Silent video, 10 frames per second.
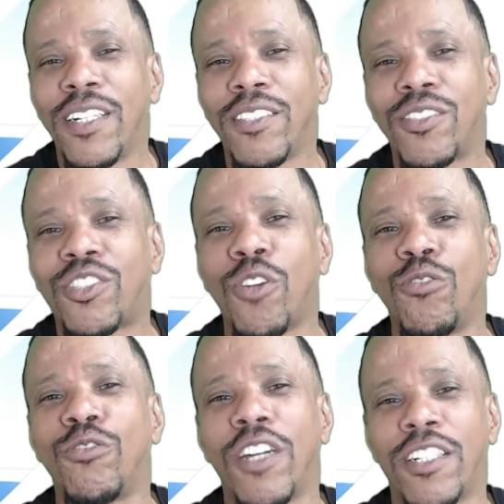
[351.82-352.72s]

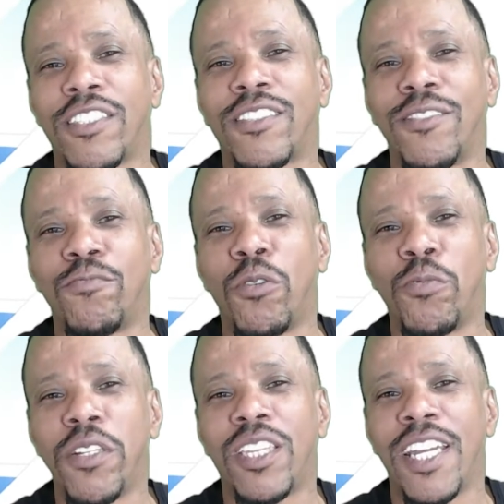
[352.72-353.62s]
showed us what
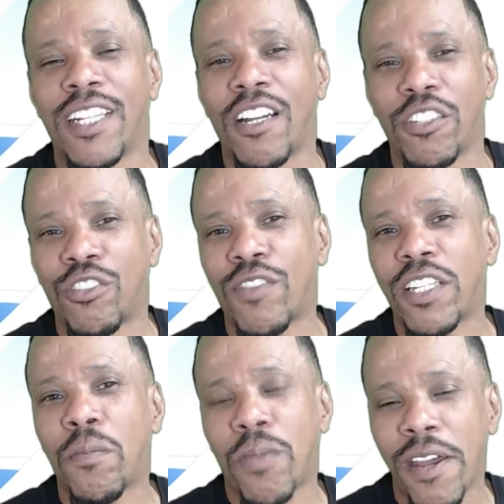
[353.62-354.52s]
we think are the
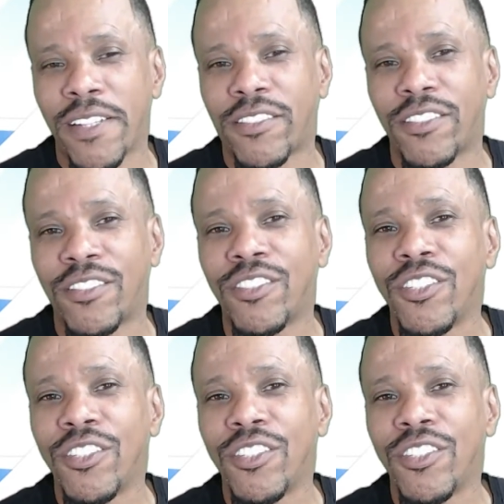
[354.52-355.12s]
greener pastures